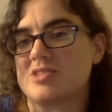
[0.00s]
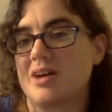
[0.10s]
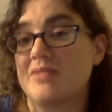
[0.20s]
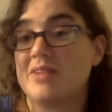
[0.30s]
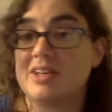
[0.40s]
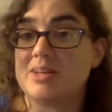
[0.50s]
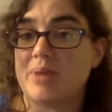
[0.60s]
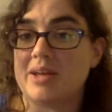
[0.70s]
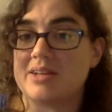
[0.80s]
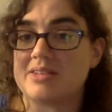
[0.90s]
of
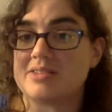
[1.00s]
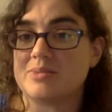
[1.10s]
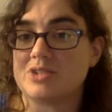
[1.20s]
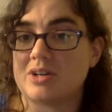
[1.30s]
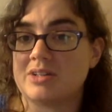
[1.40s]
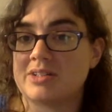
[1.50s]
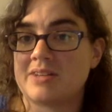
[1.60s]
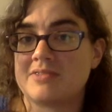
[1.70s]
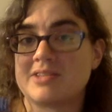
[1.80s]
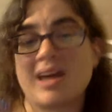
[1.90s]
independent subjunctives.